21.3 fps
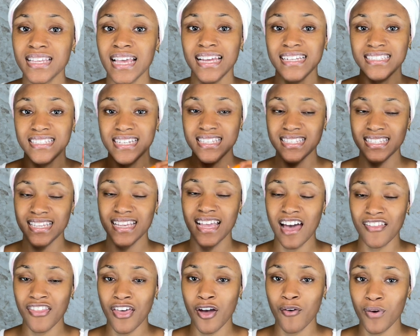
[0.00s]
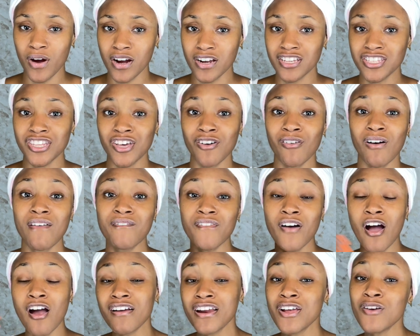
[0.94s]
and just see how that works. So I've
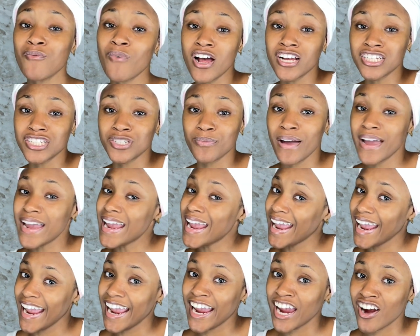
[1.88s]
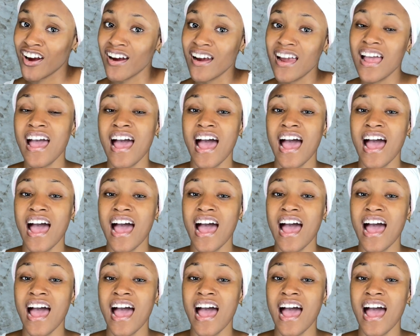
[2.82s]
already washed my hair.